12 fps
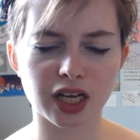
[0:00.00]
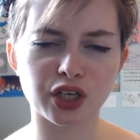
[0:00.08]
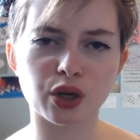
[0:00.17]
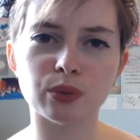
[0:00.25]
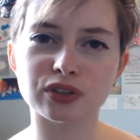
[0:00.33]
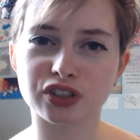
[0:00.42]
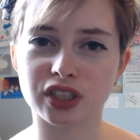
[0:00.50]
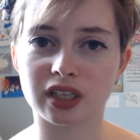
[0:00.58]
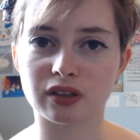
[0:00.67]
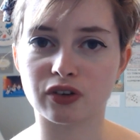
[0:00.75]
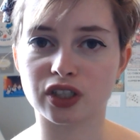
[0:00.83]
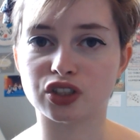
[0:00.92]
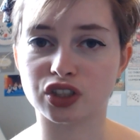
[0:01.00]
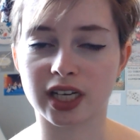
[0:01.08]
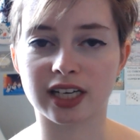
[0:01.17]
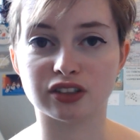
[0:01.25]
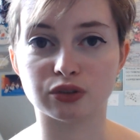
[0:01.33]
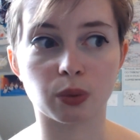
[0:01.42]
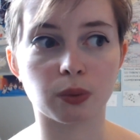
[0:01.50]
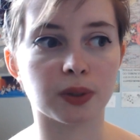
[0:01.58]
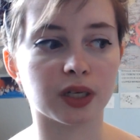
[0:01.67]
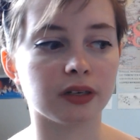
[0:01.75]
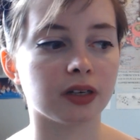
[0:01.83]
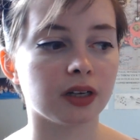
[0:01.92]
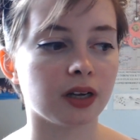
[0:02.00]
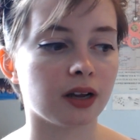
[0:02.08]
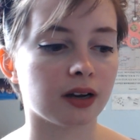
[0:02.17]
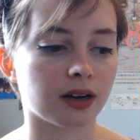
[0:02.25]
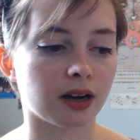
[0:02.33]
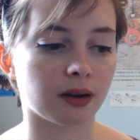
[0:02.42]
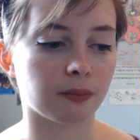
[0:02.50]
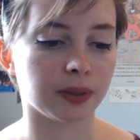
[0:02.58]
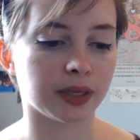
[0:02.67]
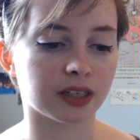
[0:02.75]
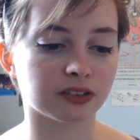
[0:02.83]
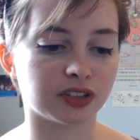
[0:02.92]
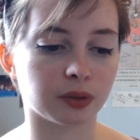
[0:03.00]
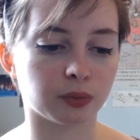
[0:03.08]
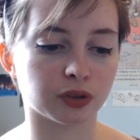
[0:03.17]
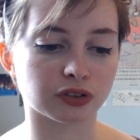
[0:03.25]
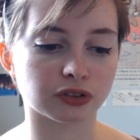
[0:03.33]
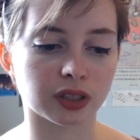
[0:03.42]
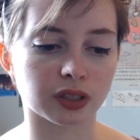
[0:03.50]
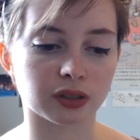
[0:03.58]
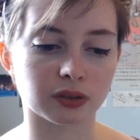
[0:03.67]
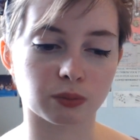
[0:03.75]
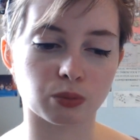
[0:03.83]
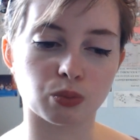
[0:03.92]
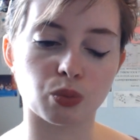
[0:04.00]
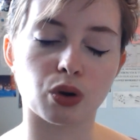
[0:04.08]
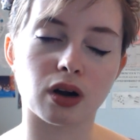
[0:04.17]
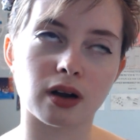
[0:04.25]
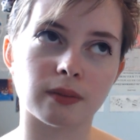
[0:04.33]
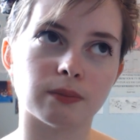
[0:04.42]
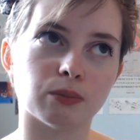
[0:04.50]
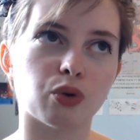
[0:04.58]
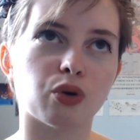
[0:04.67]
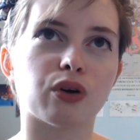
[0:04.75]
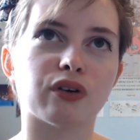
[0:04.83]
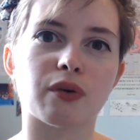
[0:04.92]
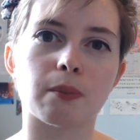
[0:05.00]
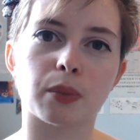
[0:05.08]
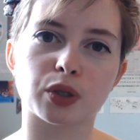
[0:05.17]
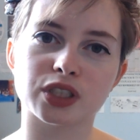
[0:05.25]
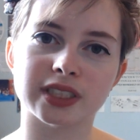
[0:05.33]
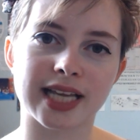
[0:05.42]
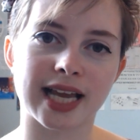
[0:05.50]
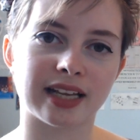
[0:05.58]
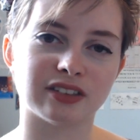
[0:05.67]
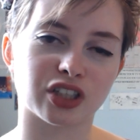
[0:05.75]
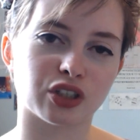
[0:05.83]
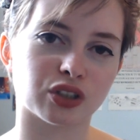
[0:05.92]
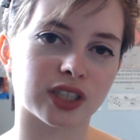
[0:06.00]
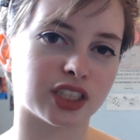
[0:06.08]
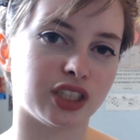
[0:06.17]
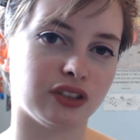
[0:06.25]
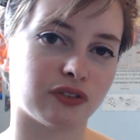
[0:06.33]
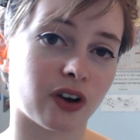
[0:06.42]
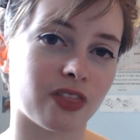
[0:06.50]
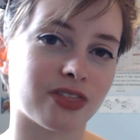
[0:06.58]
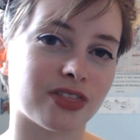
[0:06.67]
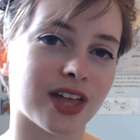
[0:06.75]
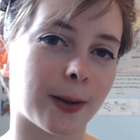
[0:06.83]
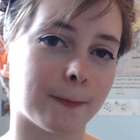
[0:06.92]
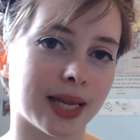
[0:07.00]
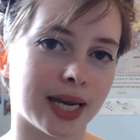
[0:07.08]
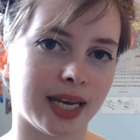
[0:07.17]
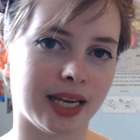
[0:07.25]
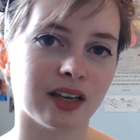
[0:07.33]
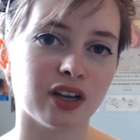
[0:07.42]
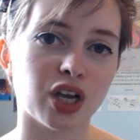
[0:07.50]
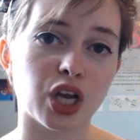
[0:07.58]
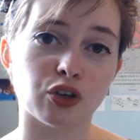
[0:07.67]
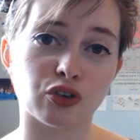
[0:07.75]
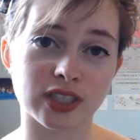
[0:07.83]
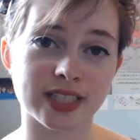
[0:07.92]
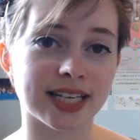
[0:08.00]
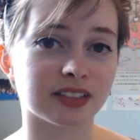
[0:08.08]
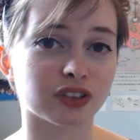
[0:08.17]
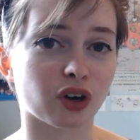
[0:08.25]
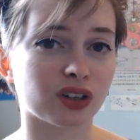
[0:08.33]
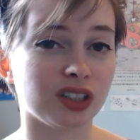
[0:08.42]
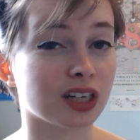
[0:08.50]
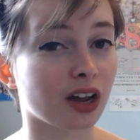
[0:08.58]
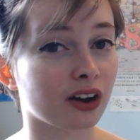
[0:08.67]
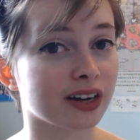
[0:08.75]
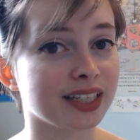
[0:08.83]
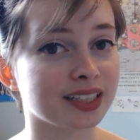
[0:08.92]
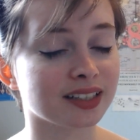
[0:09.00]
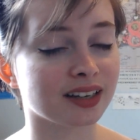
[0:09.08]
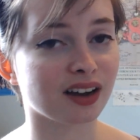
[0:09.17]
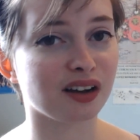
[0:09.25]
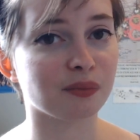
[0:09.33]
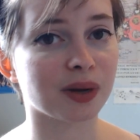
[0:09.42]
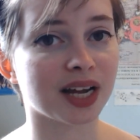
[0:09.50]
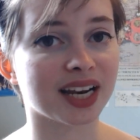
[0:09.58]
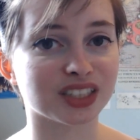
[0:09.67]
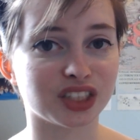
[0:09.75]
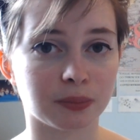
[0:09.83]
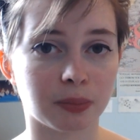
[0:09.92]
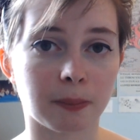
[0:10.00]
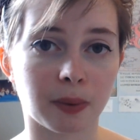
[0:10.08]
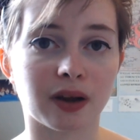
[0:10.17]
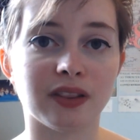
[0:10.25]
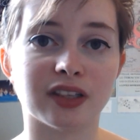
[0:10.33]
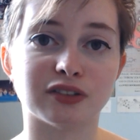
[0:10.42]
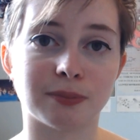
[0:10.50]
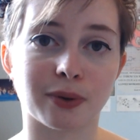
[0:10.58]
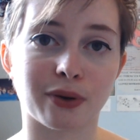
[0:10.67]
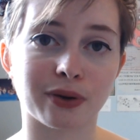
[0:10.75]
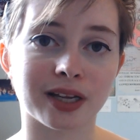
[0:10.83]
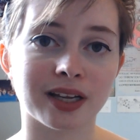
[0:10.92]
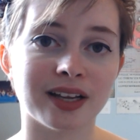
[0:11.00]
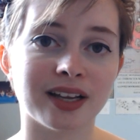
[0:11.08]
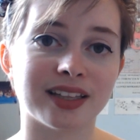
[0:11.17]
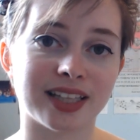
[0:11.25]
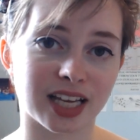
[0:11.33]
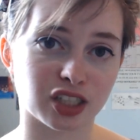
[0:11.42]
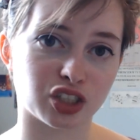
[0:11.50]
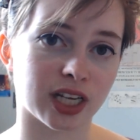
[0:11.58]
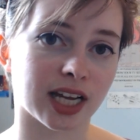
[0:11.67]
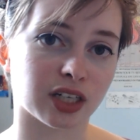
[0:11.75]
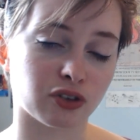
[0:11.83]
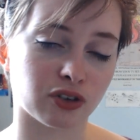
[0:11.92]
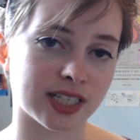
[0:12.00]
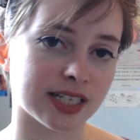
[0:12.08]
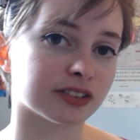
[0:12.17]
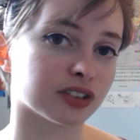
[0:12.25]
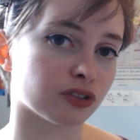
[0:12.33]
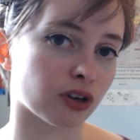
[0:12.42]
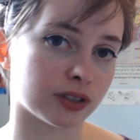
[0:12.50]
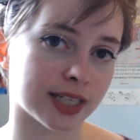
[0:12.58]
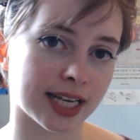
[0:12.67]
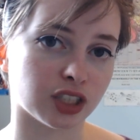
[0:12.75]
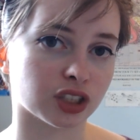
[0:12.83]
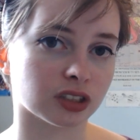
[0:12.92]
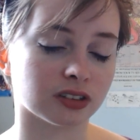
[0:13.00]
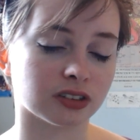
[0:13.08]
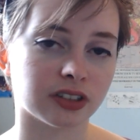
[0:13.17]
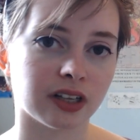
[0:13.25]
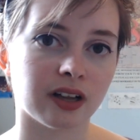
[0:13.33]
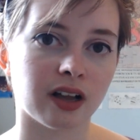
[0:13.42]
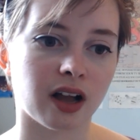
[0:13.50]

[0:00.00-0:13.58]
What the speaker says: I know we're studying The French Lieutenant's Woman, because it was more of a modern text. I couldn't actually find that many critics online, and actually by buying this book they actually had critics and quotations